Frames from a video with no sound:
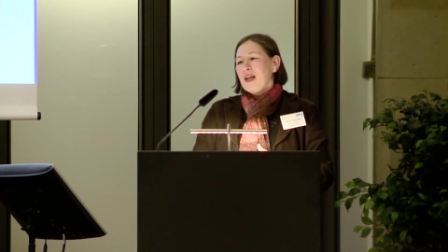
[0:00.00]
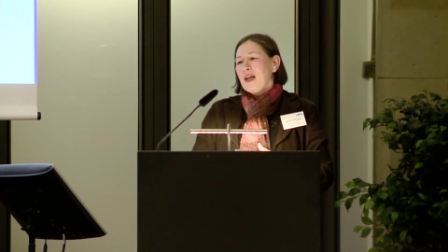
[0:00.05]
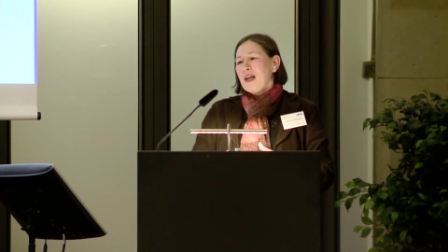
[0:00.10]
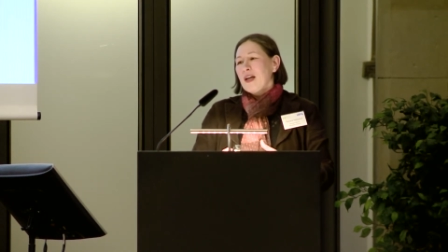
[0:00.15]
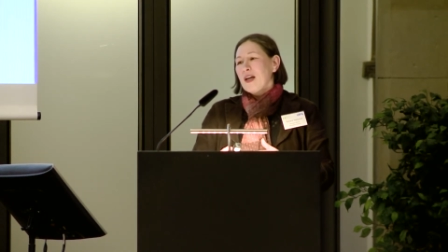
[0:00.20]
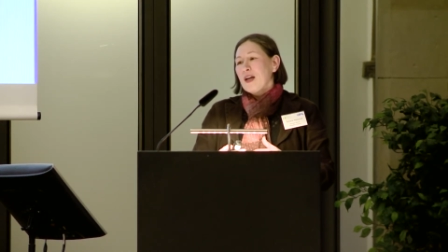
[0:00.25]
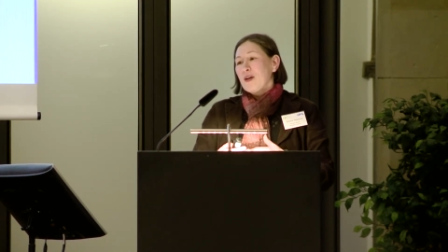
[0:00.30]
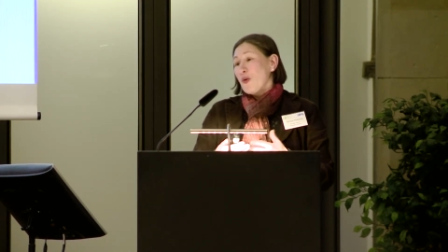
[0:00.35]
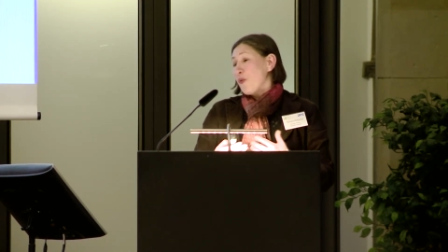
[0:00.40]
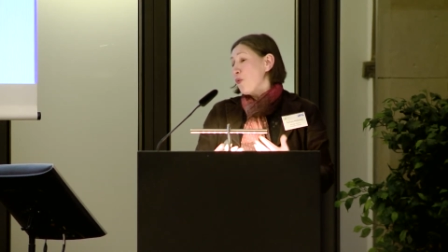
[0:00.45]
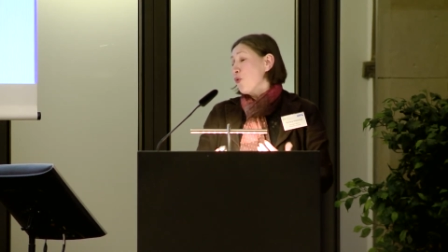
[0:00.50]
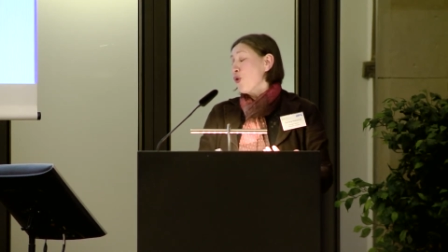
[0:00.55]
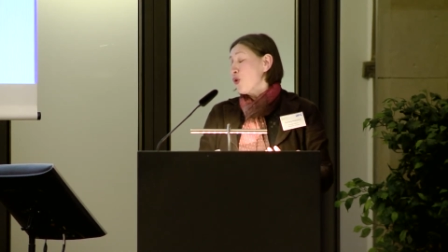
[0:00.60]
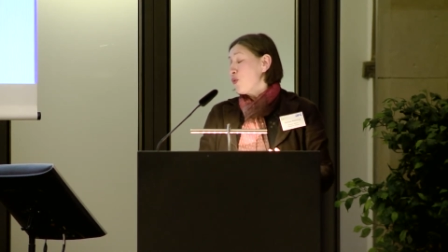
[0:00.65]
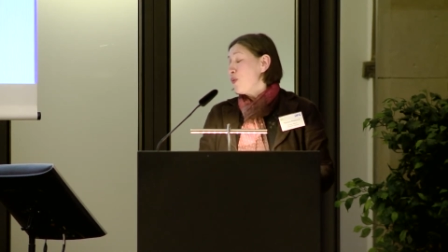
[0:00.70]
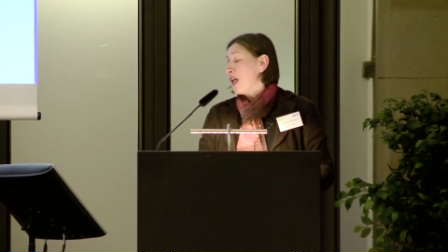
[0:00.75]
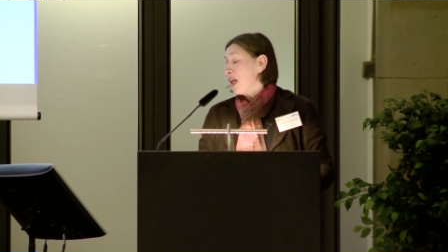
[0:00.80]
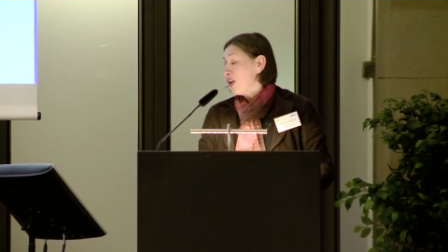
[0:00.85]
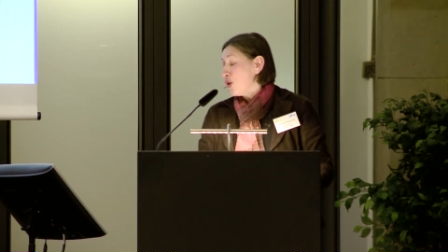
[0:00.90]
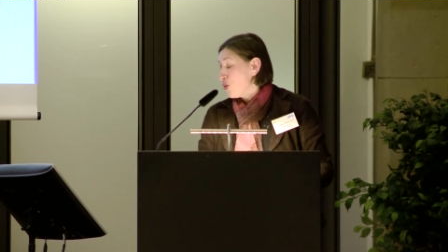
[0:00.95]
Uh, of course,
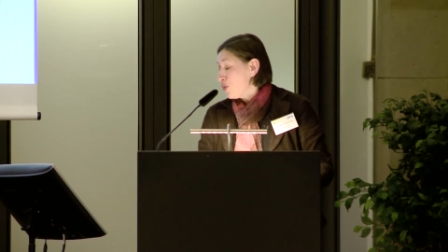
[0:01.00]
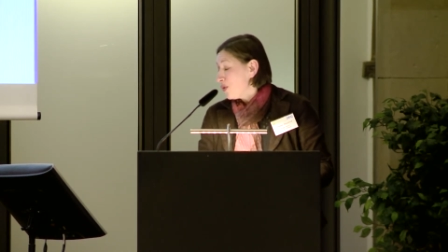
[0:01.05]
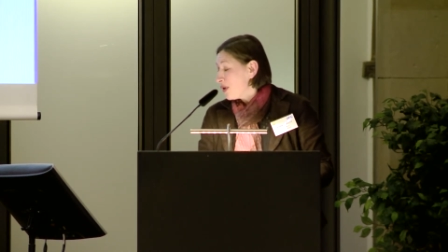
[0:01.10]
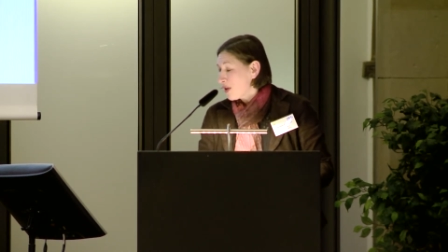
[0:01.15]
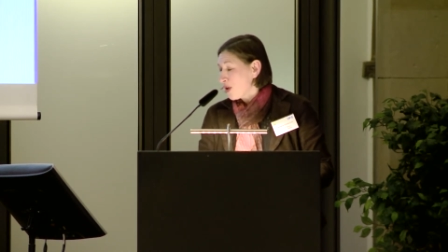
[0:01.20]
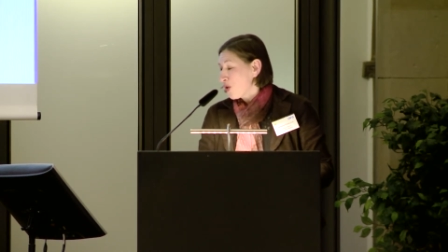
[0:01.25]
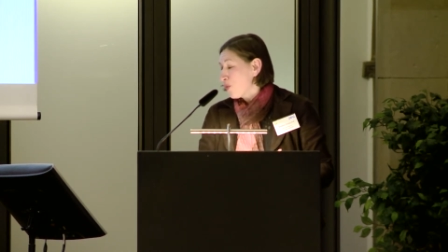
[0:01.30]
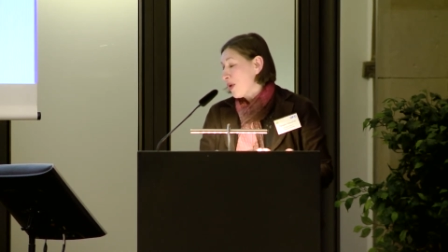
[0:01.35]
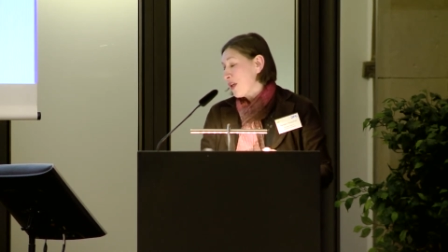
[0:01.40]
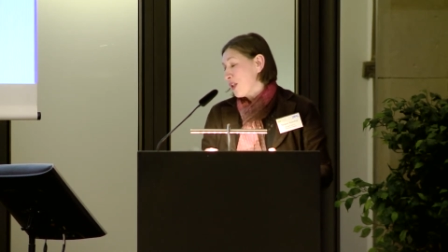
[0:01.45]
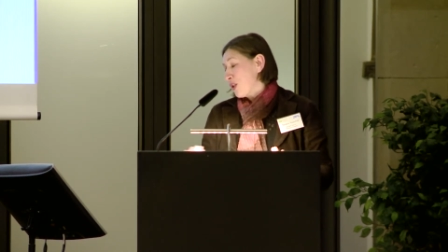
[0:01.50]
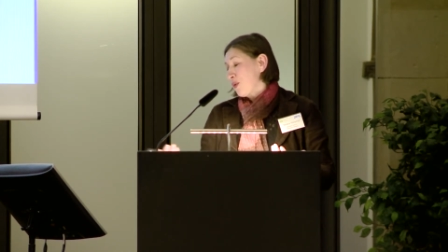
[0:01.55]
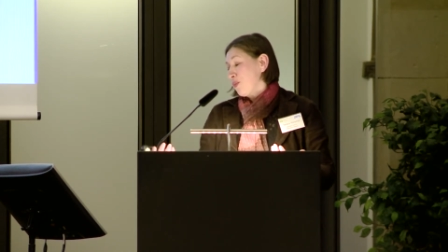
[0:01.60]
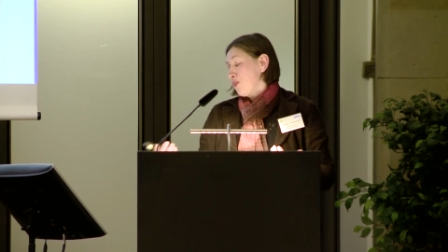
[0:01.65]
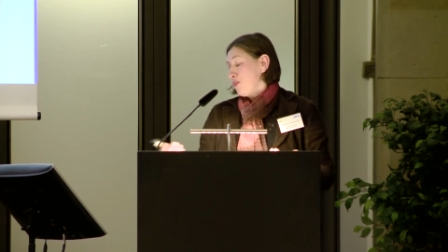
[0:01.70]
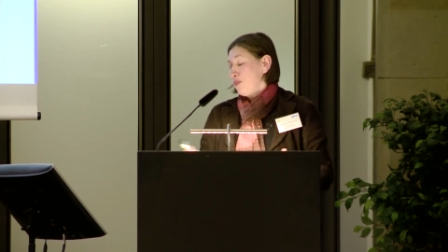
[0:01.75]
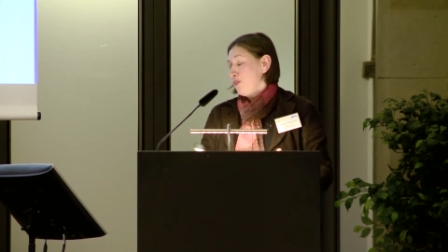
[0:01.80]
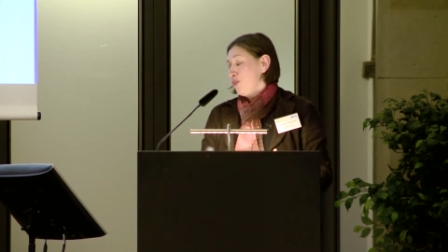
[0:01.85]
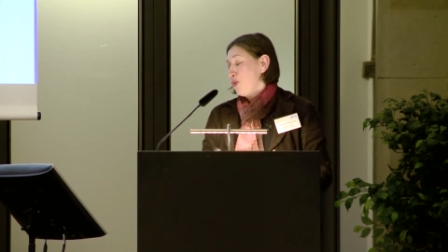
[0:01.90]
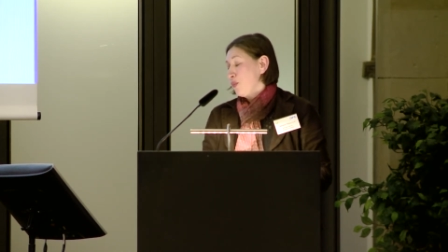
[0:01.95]
we can do it, otherwise
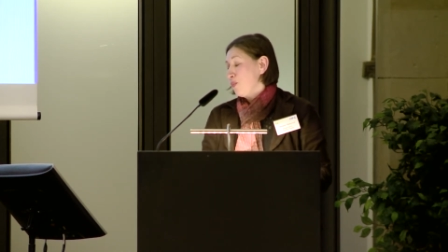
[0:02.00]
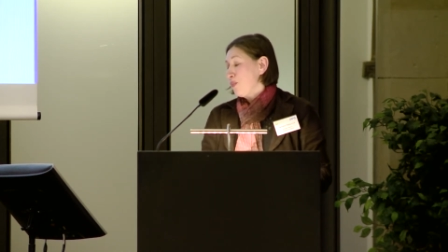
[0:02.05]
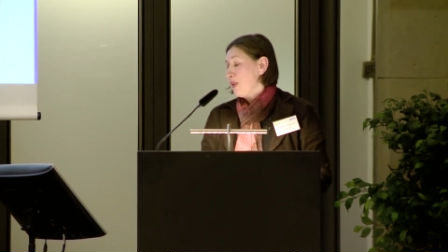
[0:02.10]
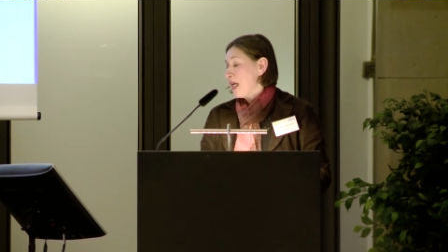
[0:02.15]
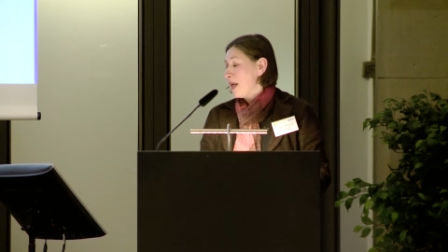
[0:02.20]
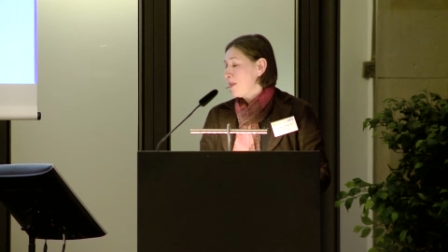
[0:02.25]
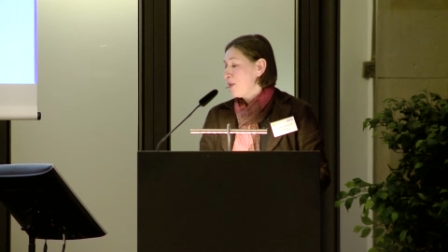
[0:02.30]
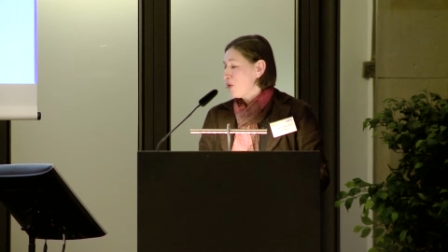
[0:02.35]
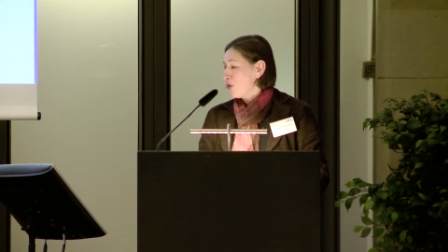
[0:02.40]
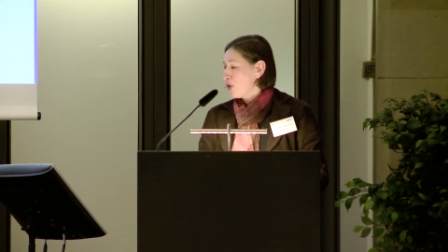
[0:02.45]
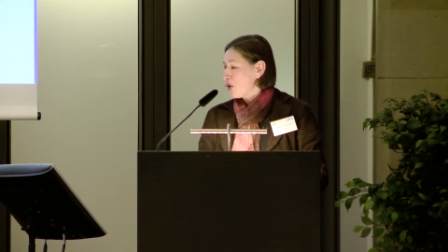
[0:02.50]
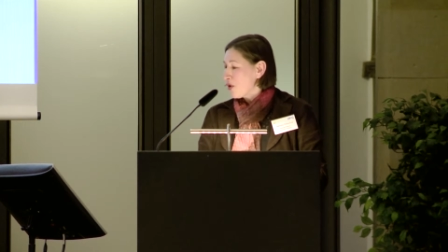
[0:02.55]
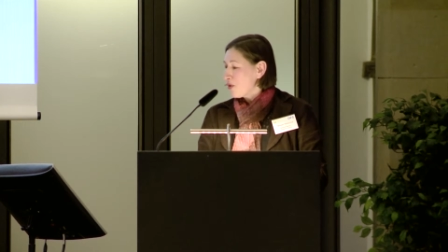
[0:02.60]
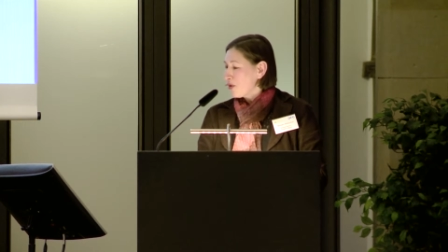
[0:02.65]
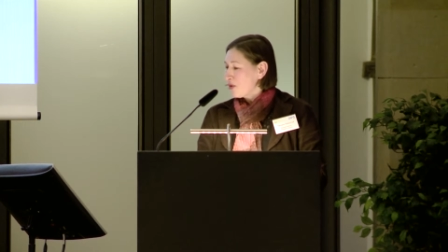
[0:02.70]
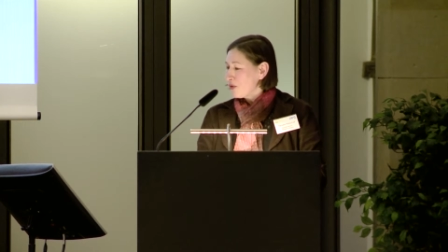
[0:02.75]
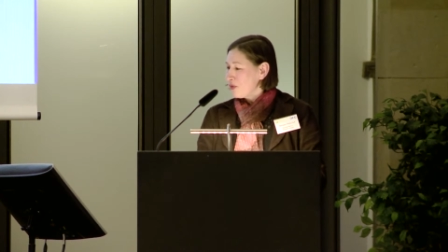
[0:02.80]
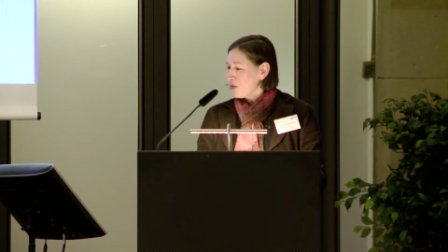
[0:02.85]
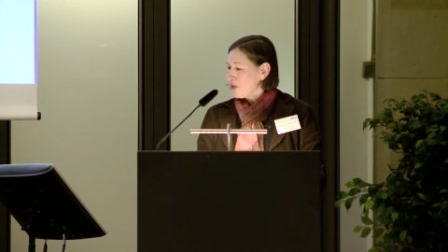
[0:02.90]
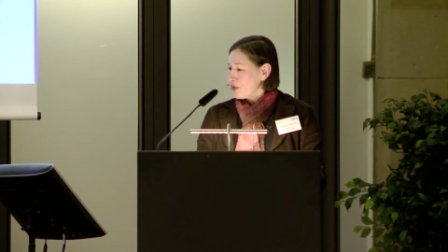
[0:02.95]
wouldn't be able to show
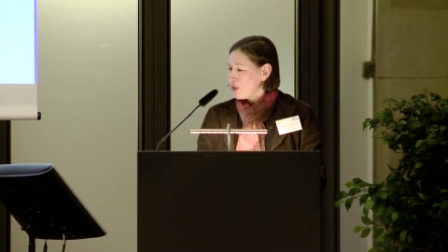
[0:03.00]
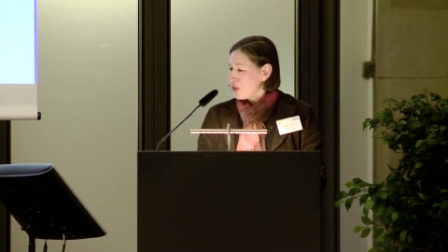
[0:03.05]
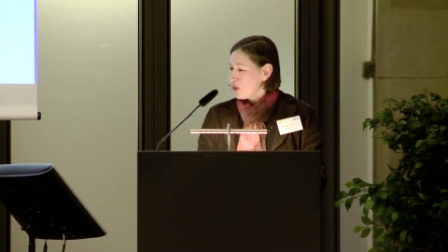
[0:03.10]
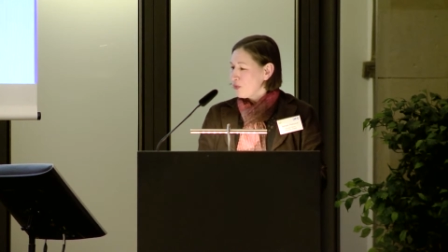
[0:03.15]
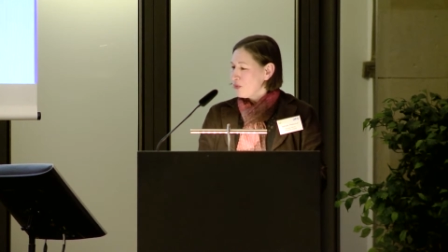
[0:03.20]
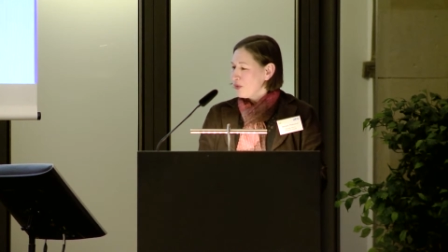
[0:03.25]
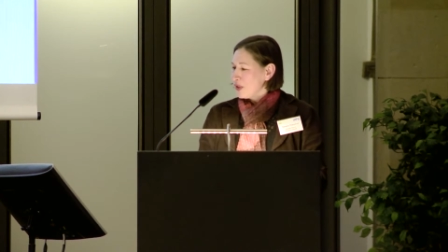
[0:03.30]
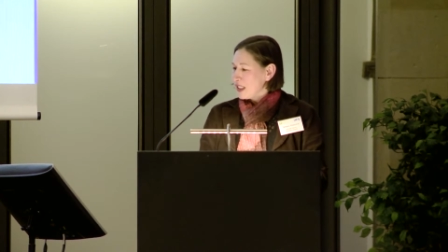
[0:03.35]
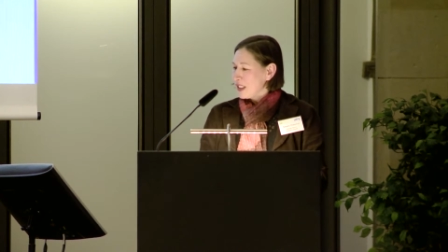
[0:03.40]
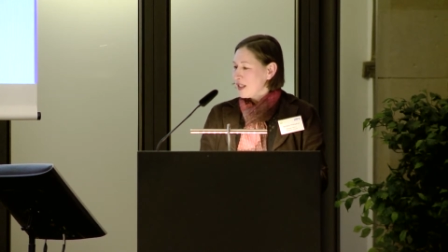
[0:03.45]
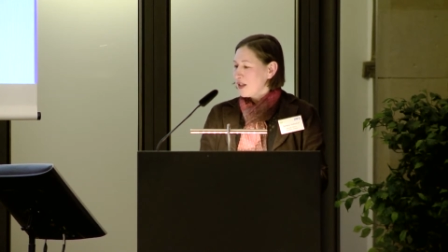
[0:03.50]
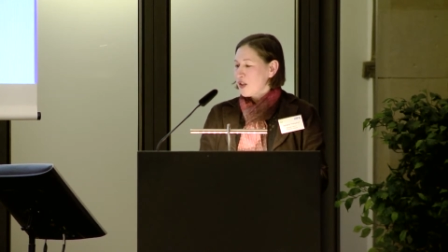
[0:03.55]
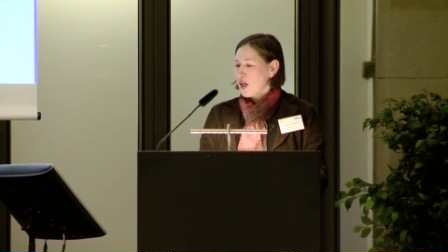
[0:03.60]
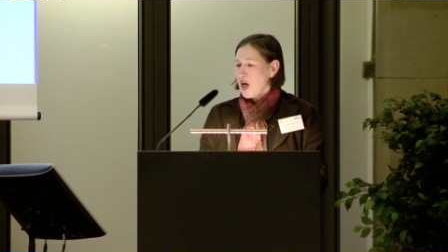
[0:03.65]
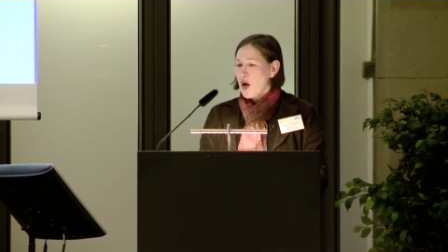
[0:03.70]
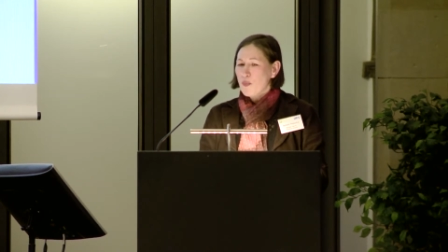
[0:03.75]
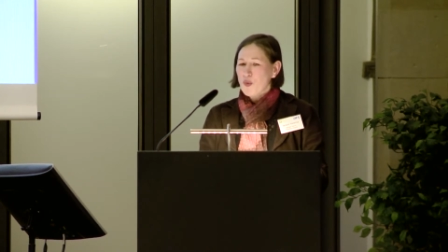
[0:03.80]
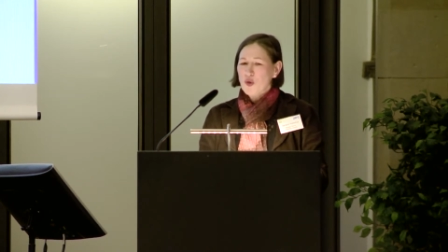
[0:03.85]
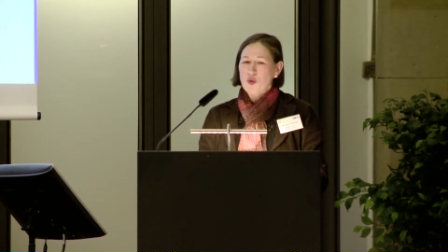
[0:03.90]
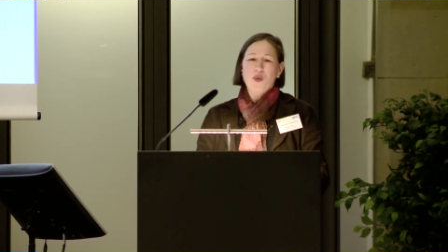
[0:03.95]
you, you, these
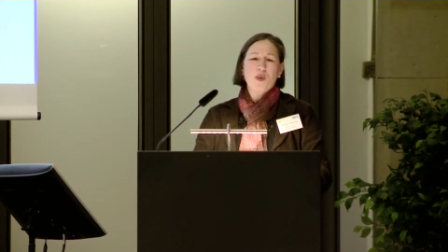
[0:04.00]
examples.